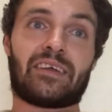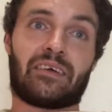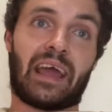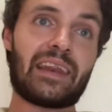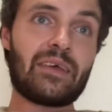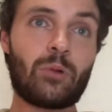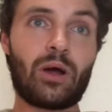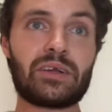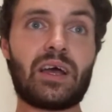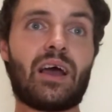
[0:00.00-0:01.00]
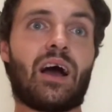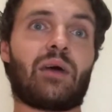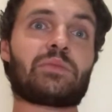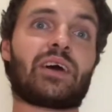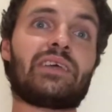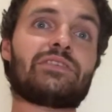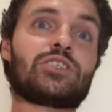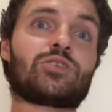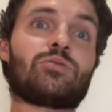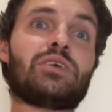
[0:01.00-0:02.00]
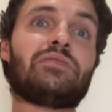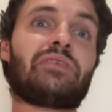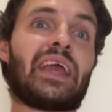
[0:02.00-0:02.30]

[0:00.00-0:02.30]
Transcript: on anyone. I'm not even sure you've